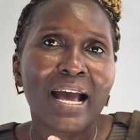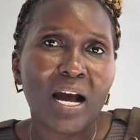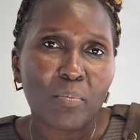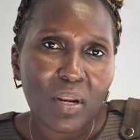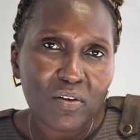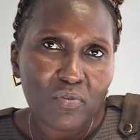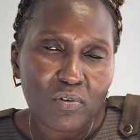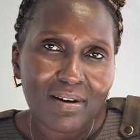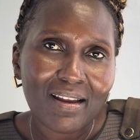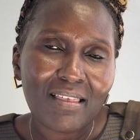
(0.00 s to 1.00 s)
applying
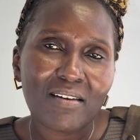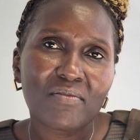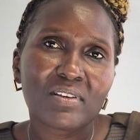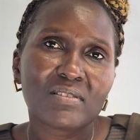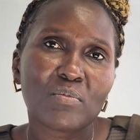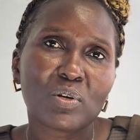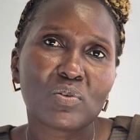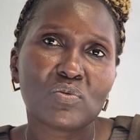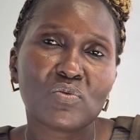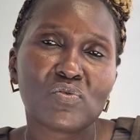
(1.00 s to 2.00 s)
for another visa
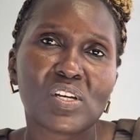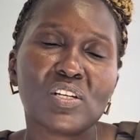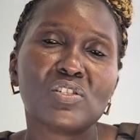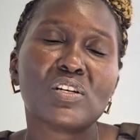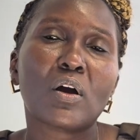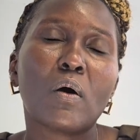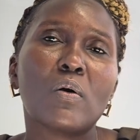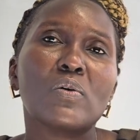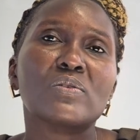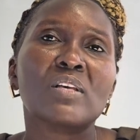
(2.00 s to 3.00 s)
because you've changed a
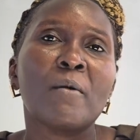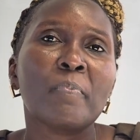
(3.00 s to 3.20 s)
course.